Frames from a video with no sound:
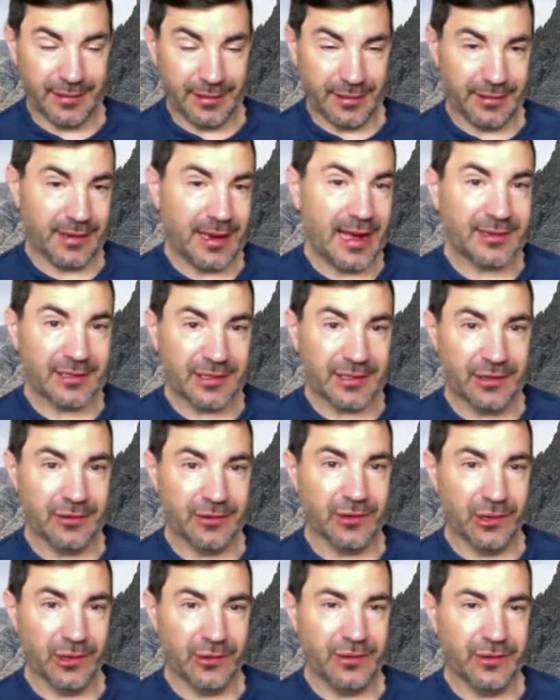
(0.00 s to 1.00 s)
and actually
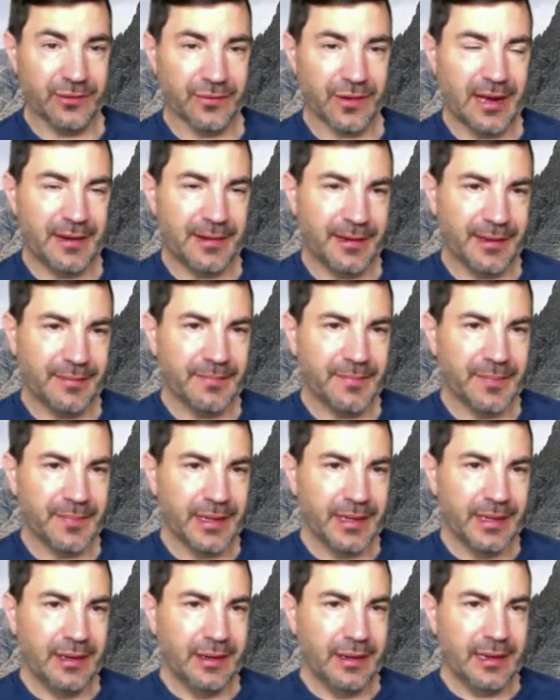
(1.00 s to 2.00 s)
grow new retina.
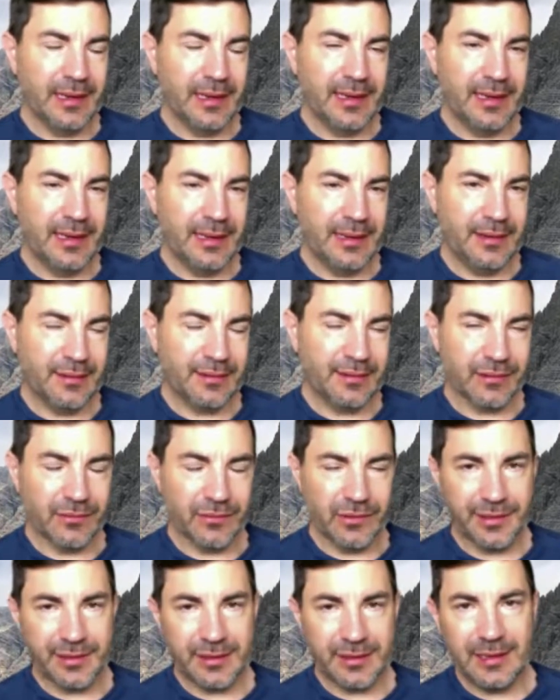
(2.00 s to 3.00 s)
And so
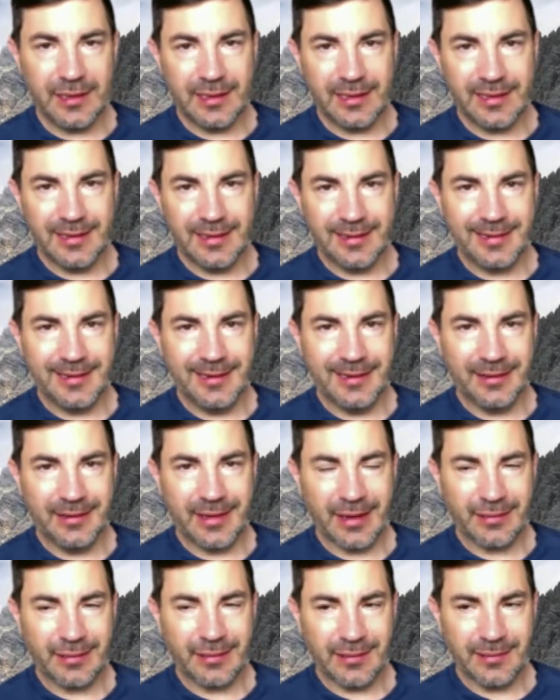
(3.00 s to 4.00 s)
we'll see,
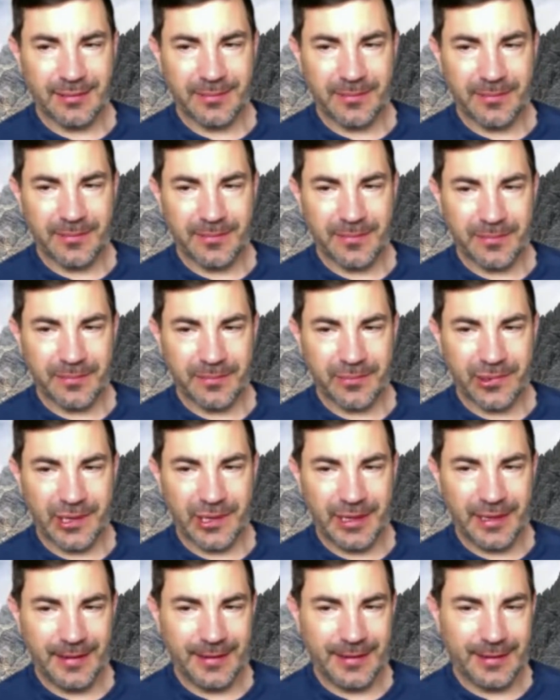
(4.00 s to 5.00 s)
that's a
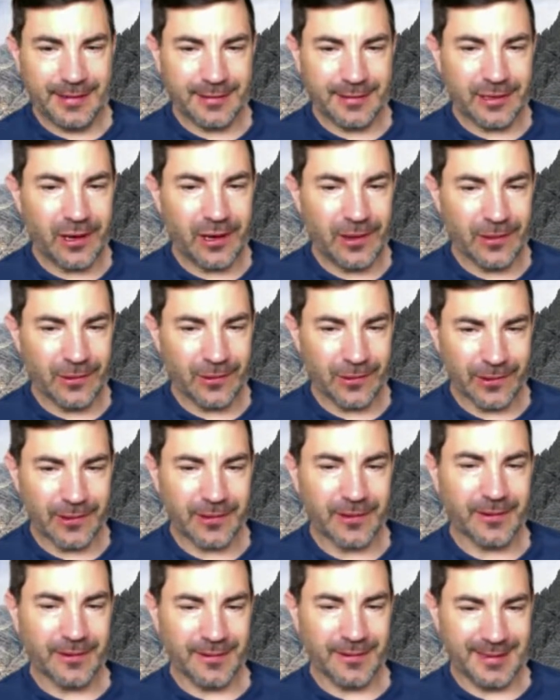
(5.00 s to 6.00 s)
pretty tall
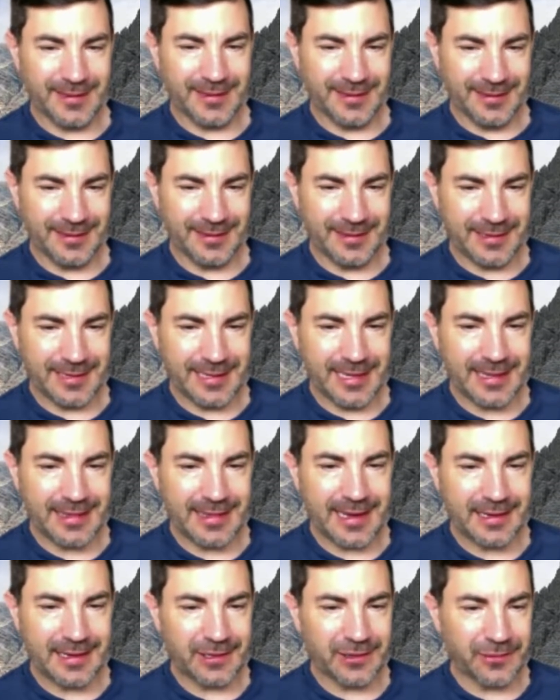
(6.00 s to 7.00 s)
order to get
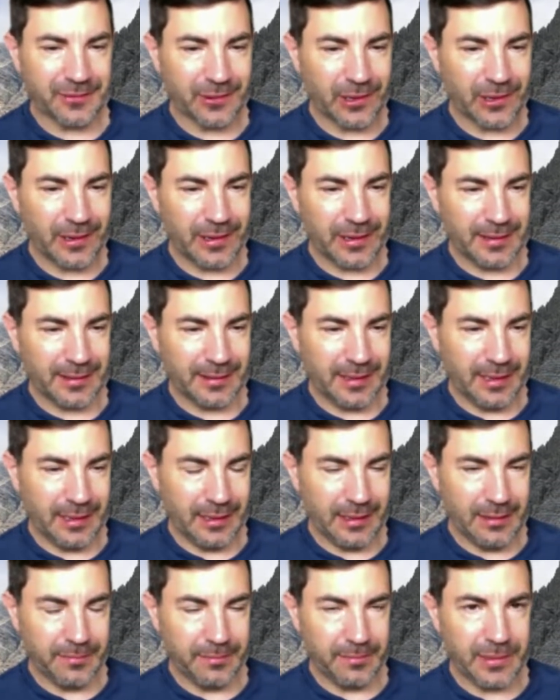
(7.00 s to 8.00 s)
that to work.
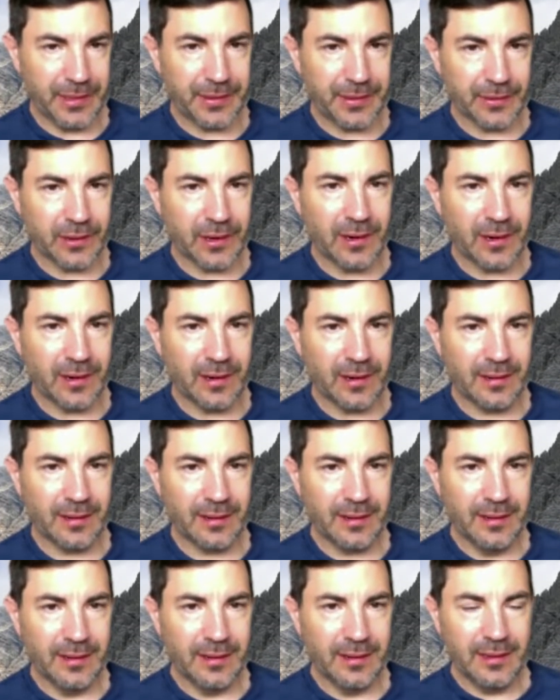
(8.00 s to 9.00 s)
But there are